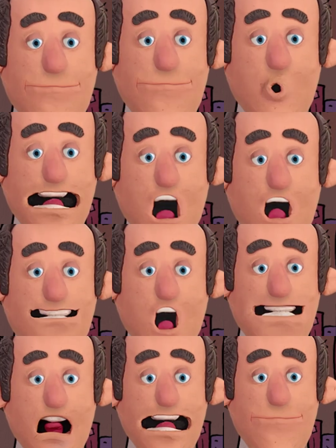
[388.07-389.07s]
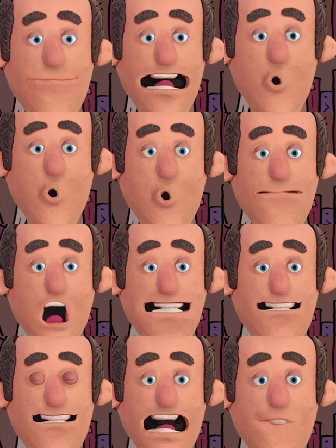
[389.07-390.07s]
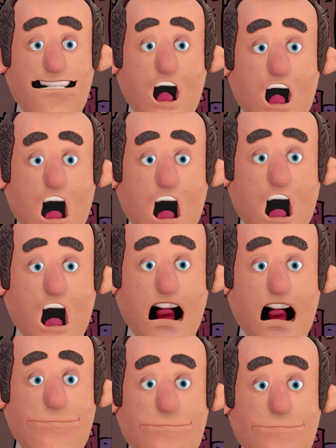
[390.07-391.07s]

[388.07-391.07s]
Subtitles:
We are only human after all.